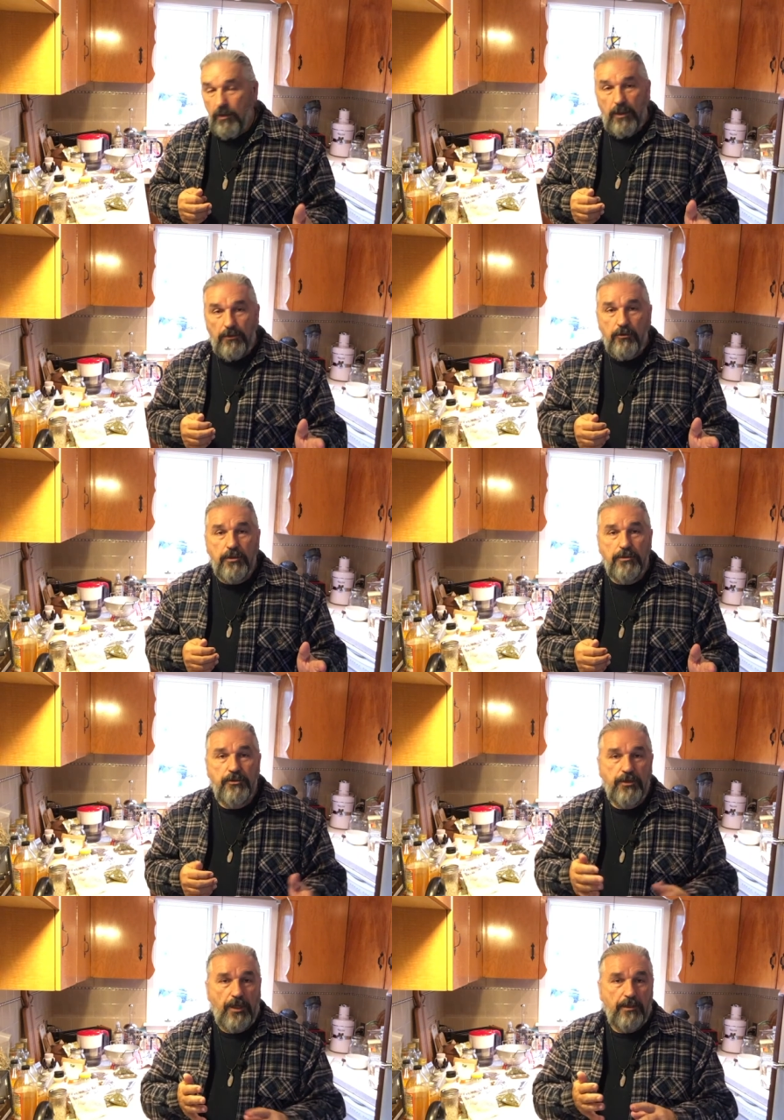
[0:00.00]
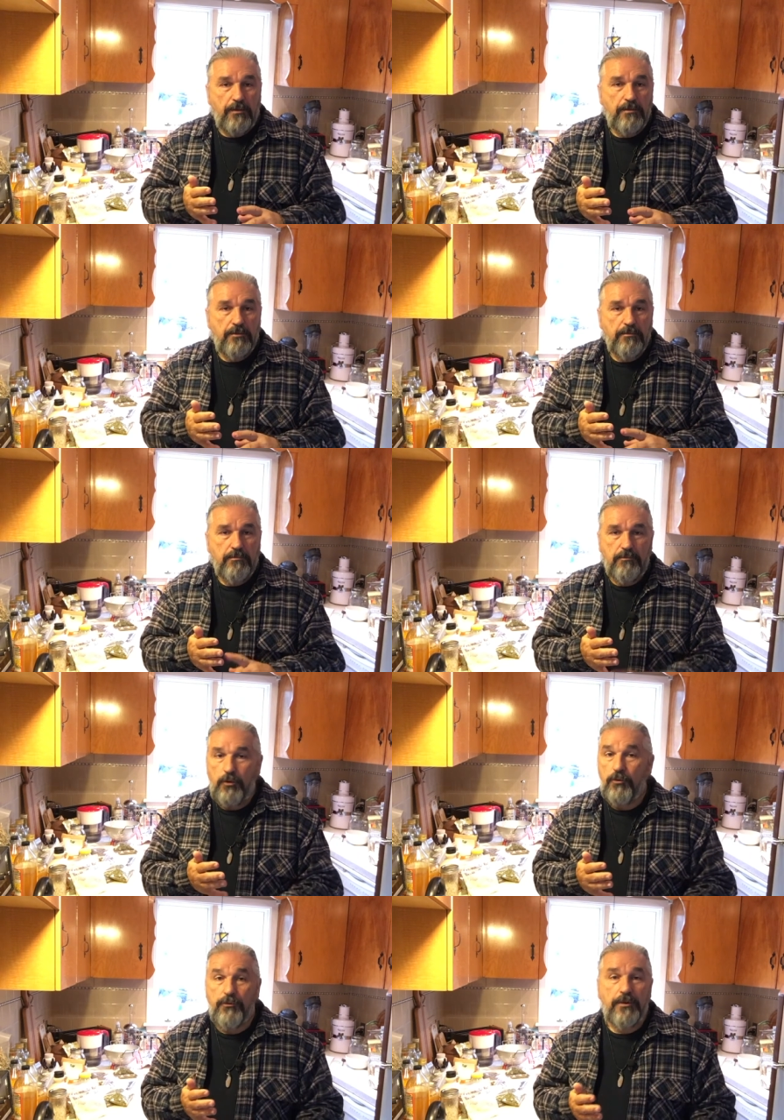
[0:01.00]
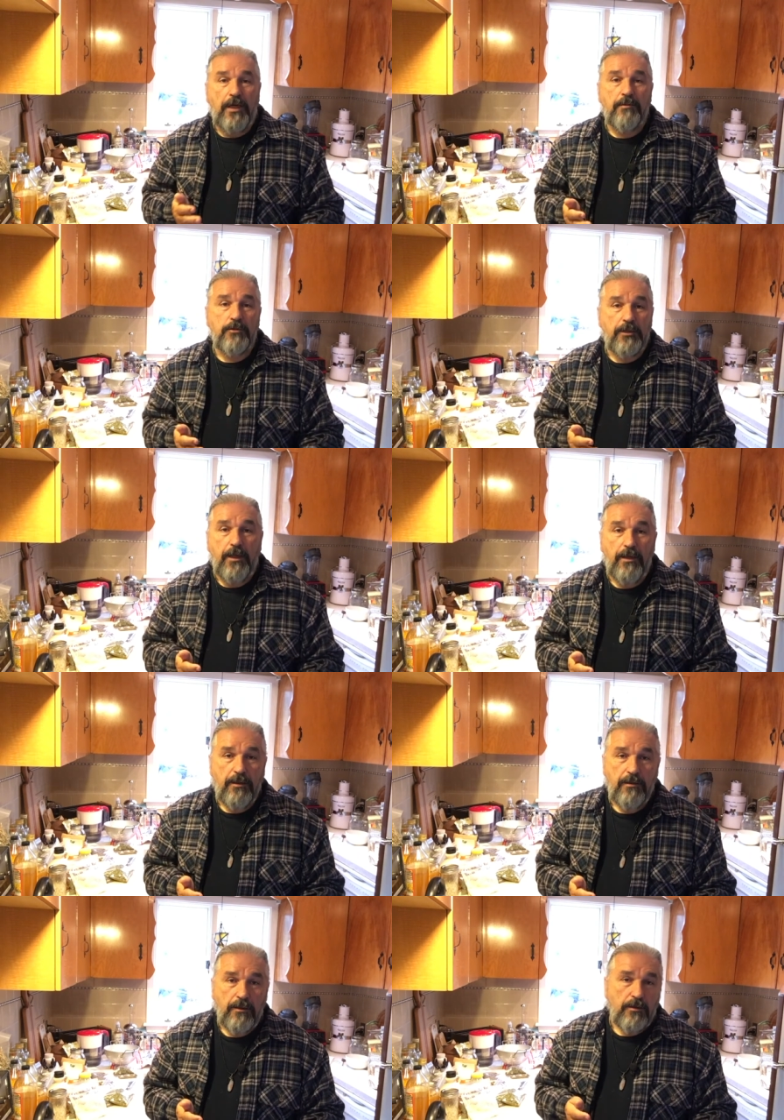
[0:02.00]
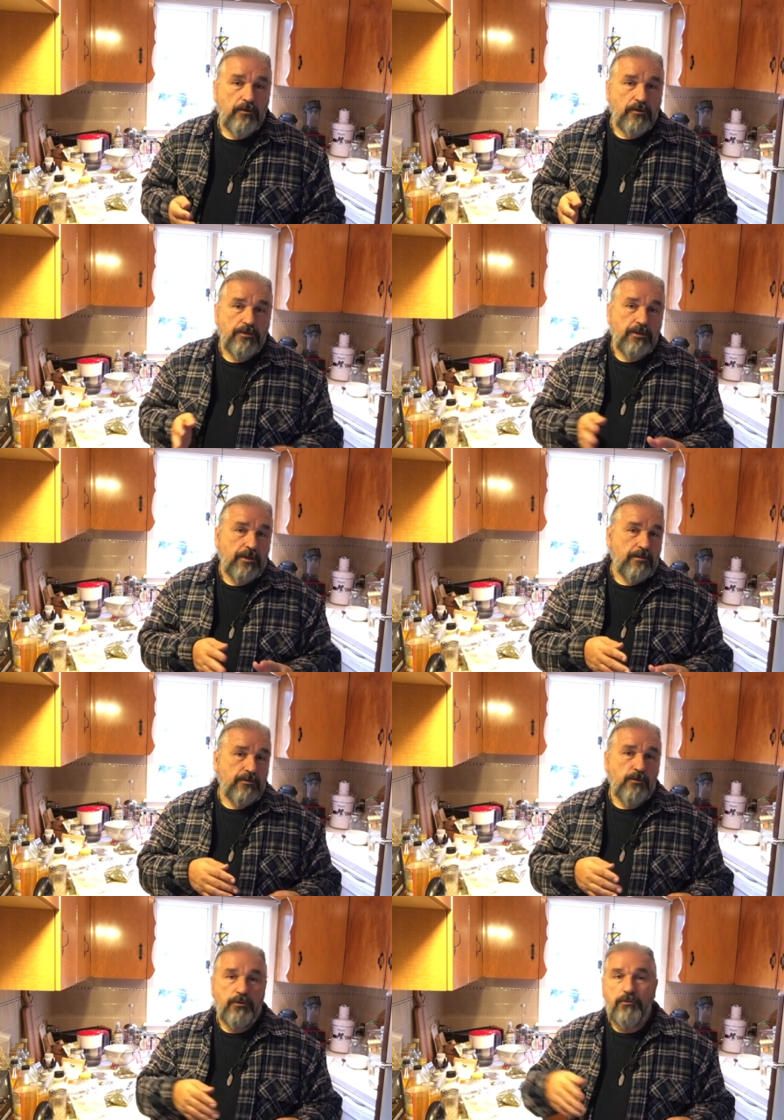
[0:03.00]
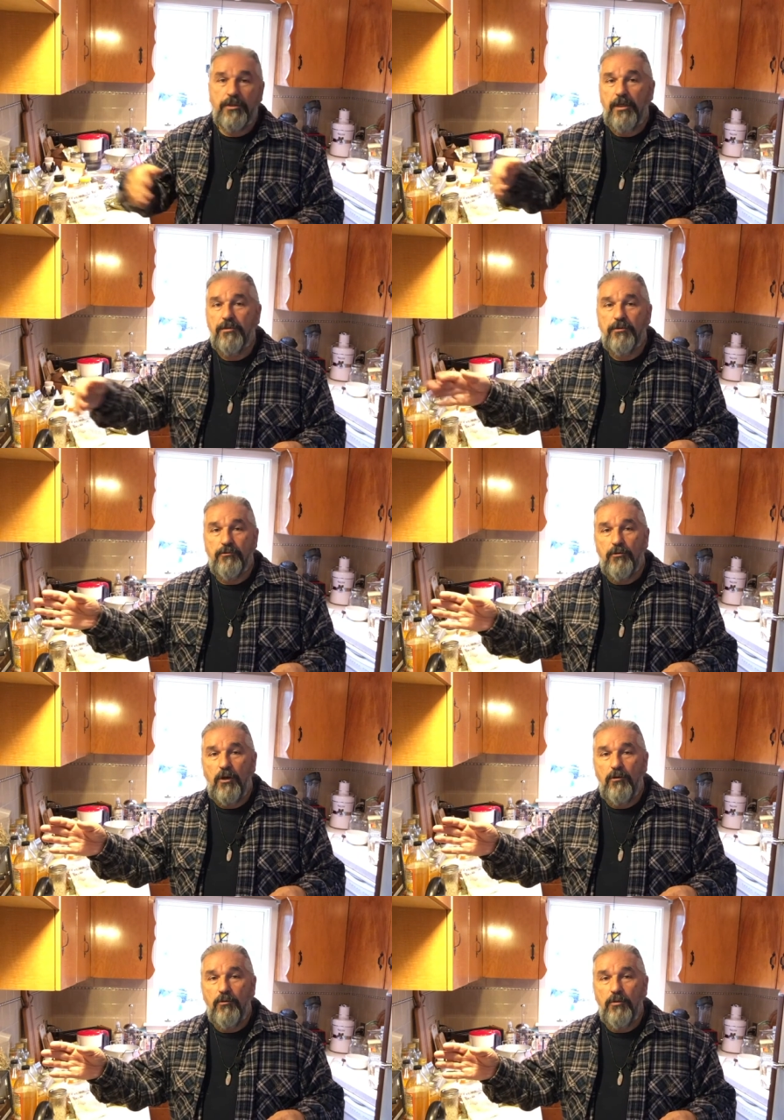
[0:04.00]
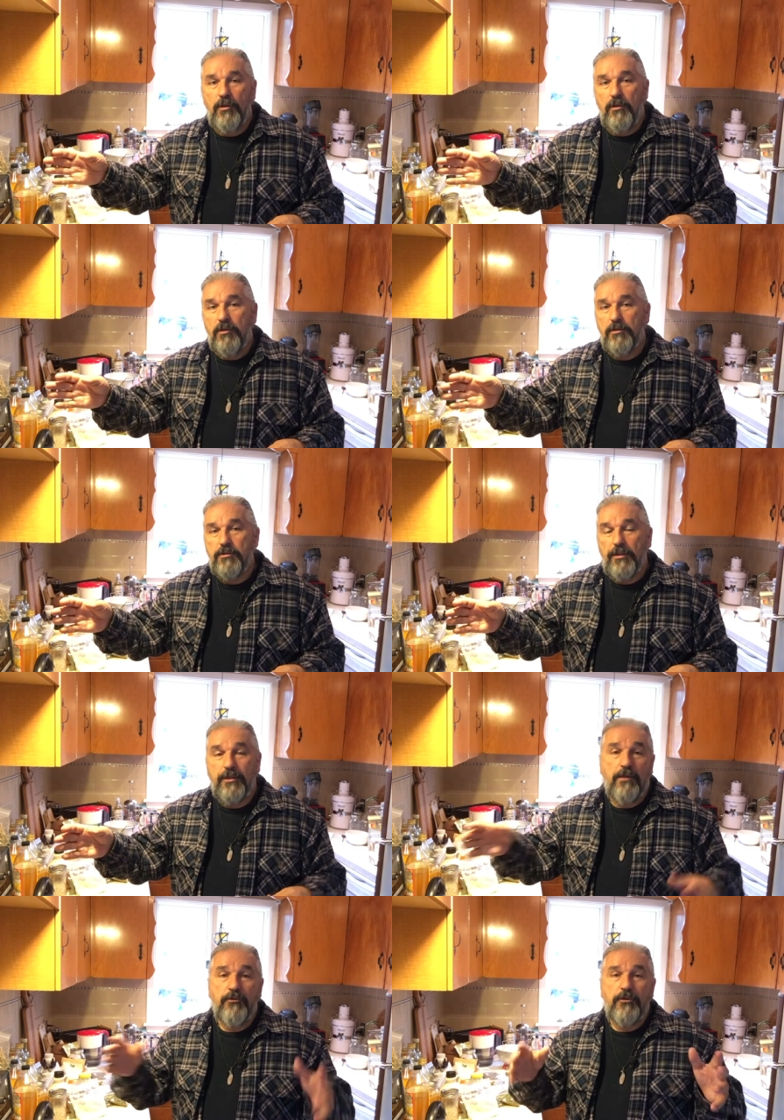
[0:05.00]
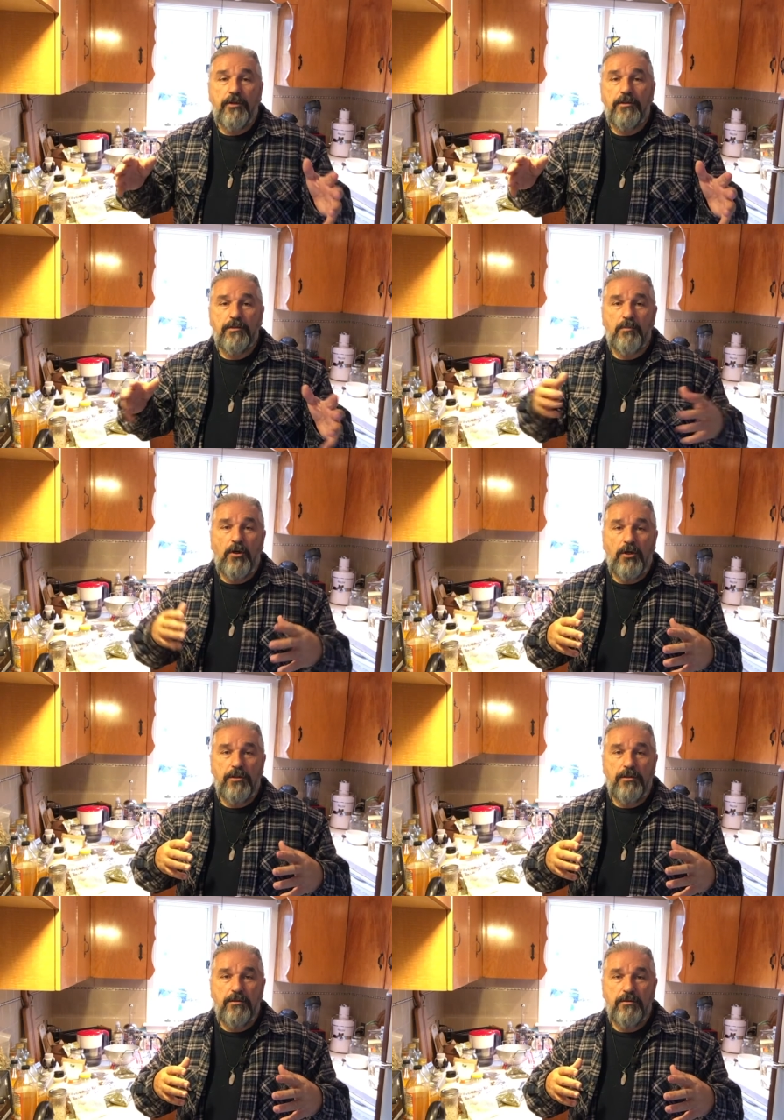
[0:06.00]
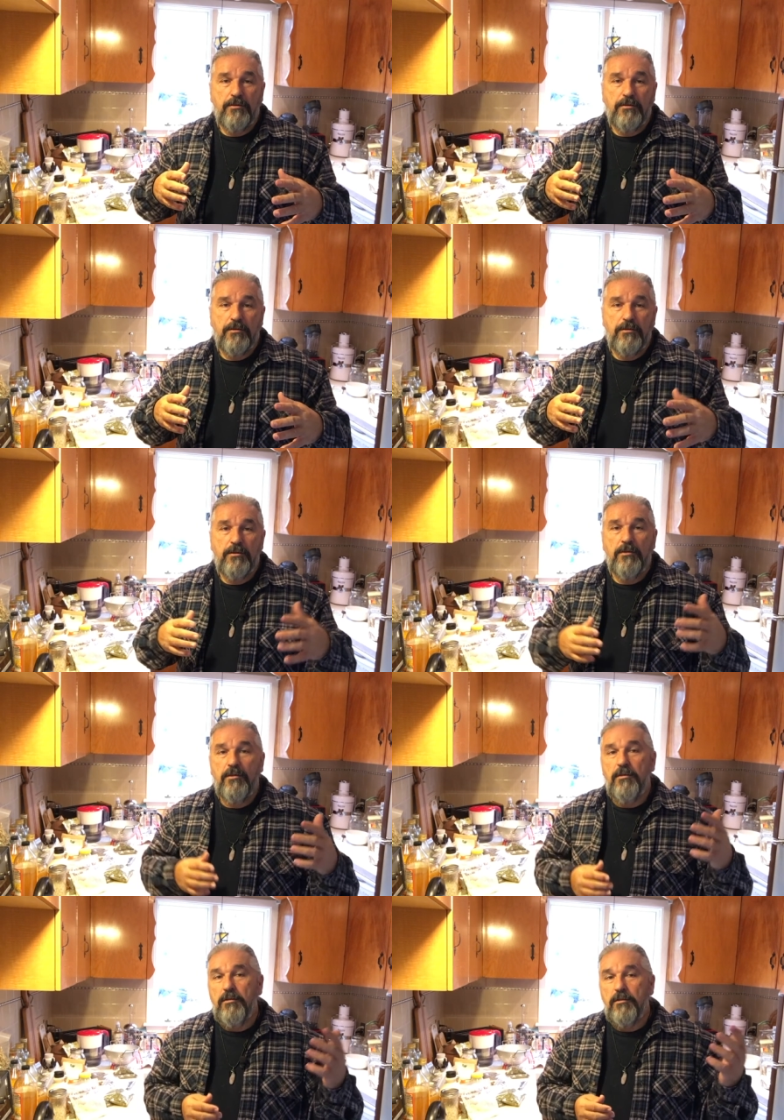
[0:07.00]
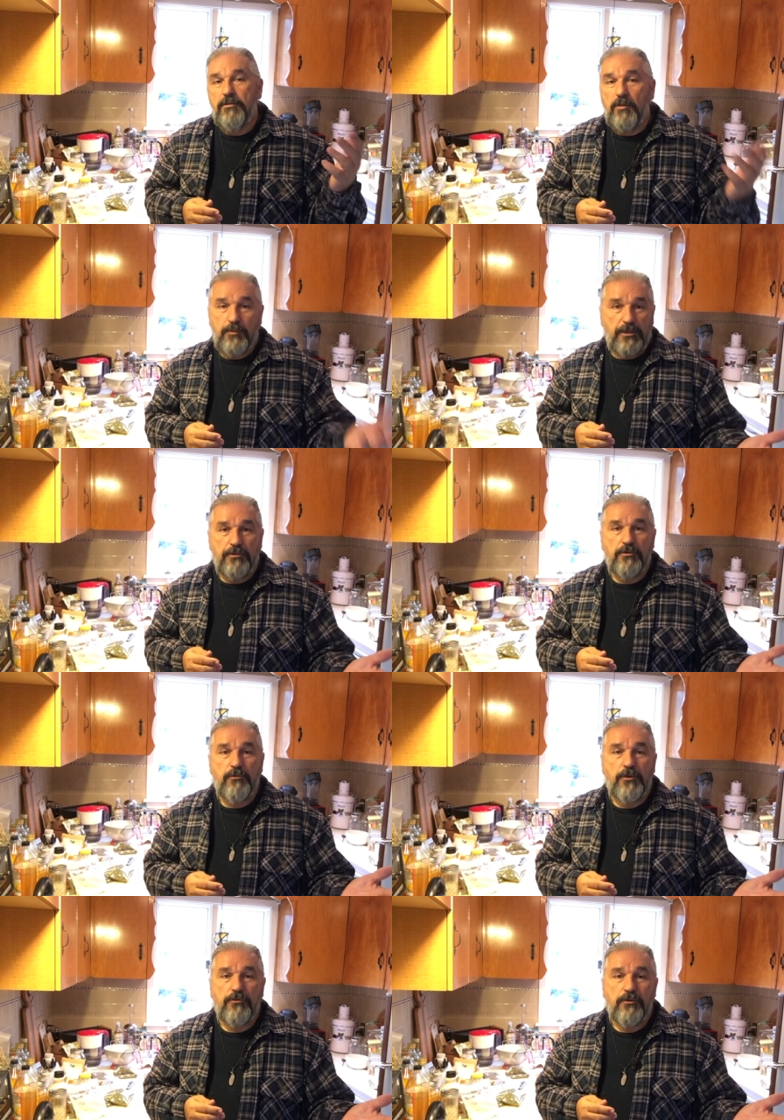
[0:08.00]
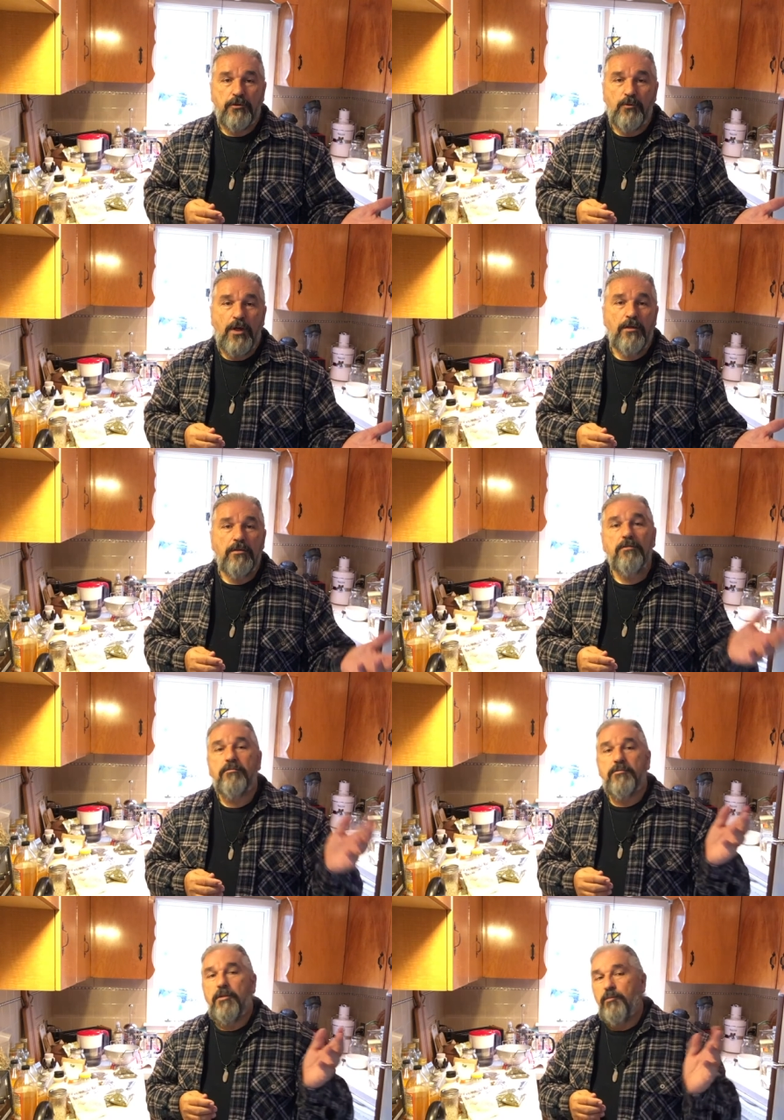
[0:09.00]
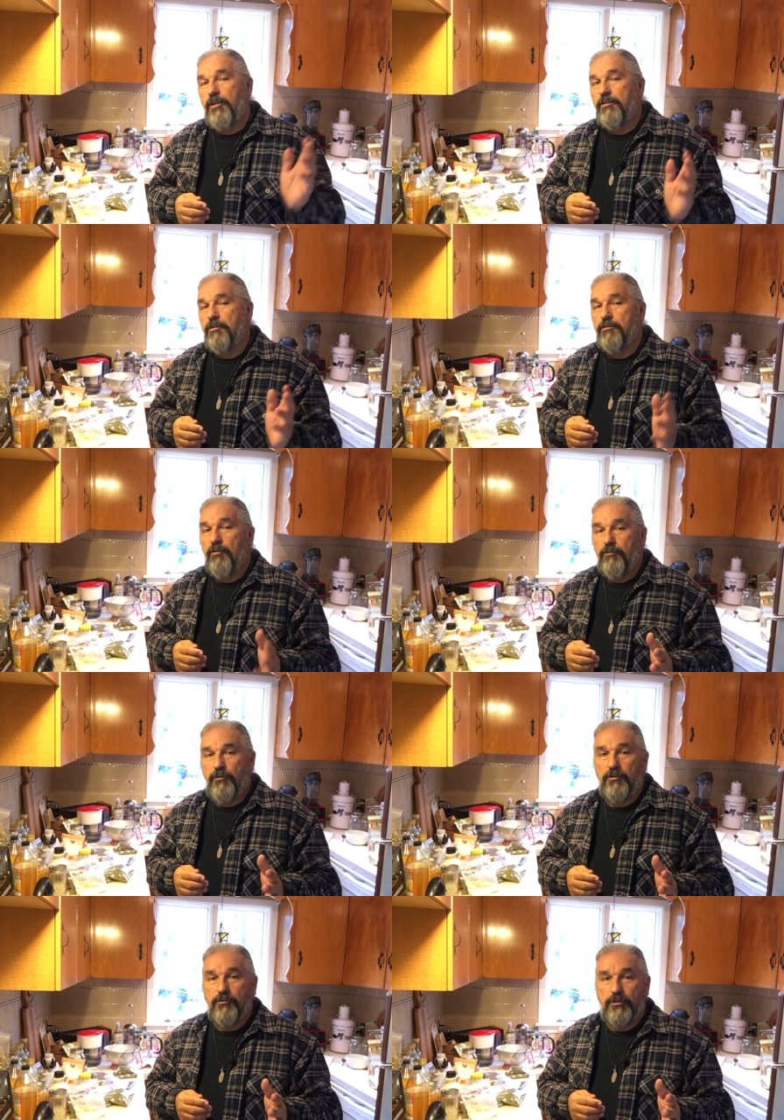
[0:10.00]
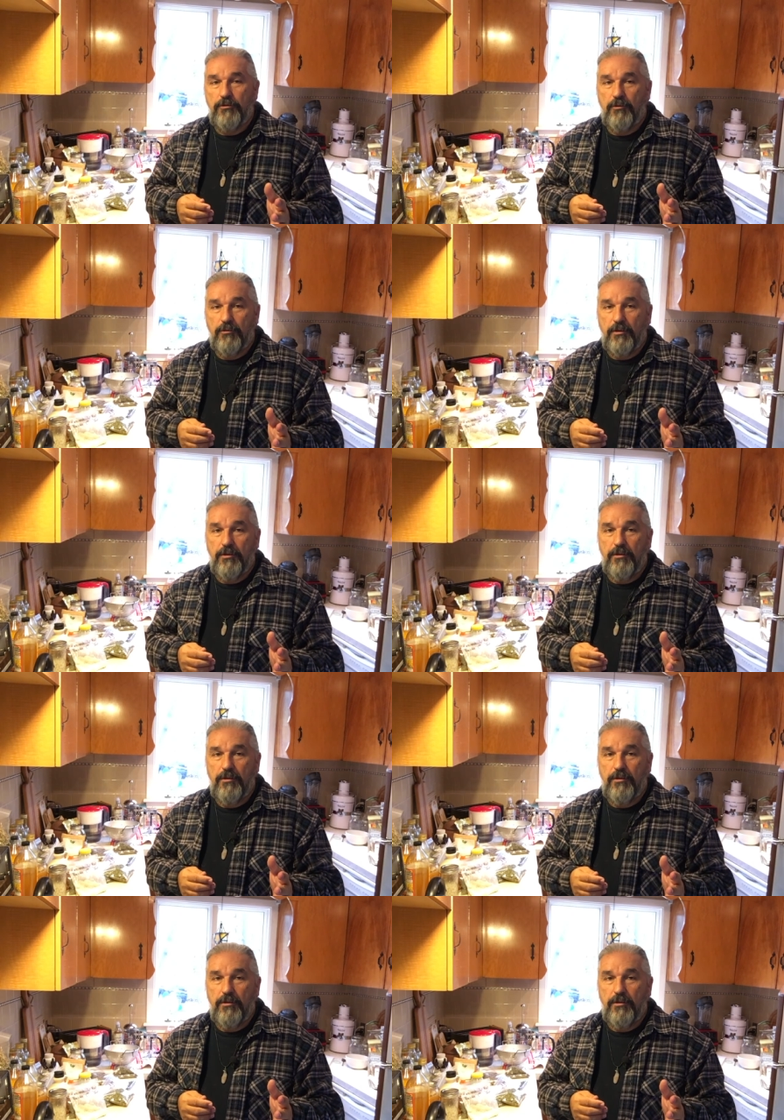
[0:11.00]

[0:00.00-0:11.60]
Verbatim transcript: And you can check two or three times a day. You can check two or three days in a row because like everything in the body, some days it's filtering well, some days it's not filtering so good.